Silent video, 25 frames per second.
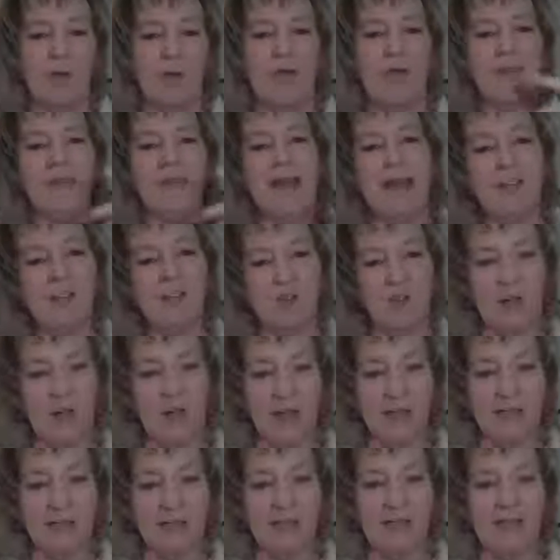Okay, that's your
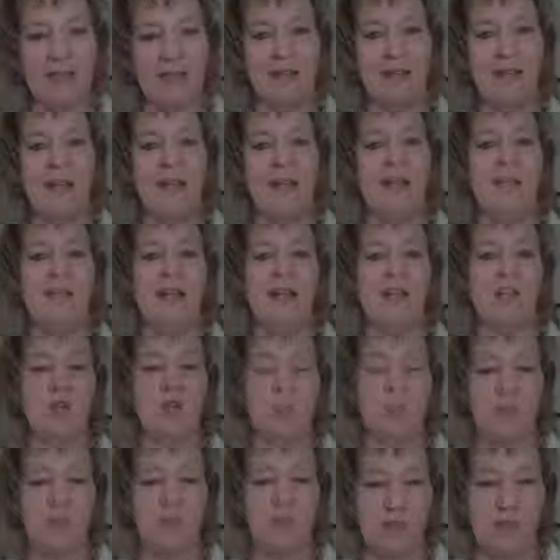isolate, that's
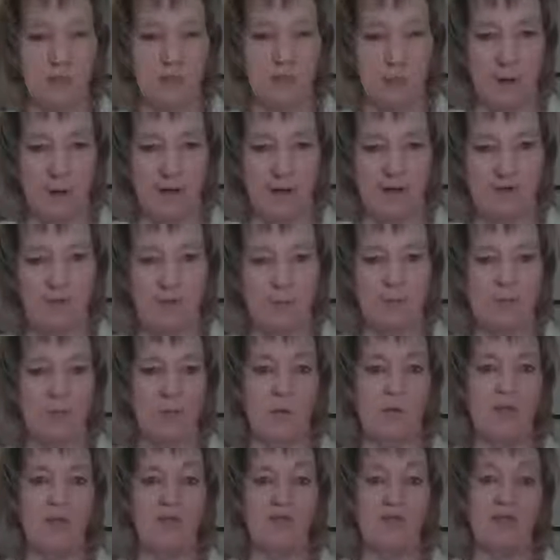your broad spectrum.
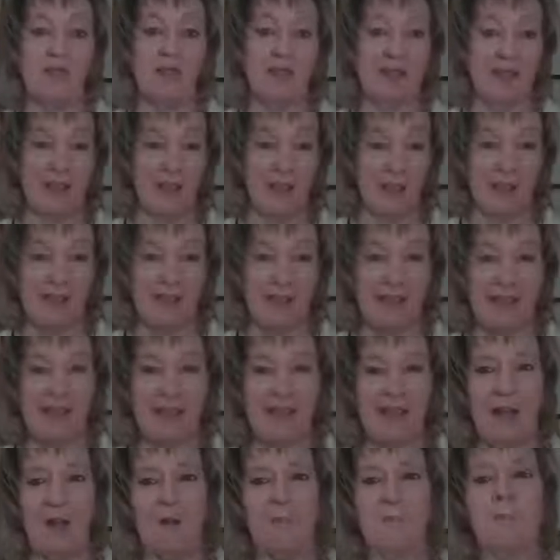So there's nothing else
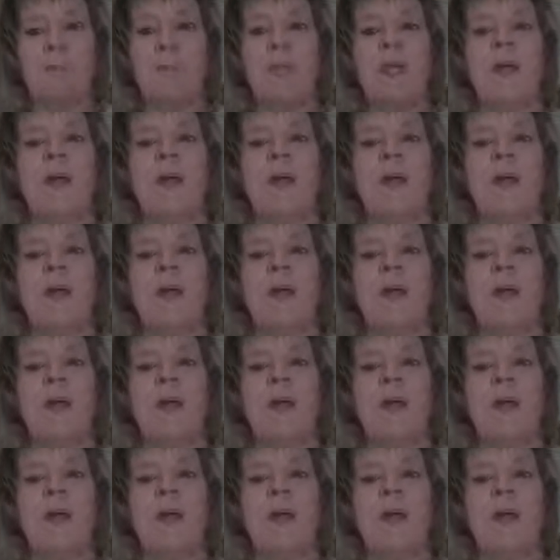in there.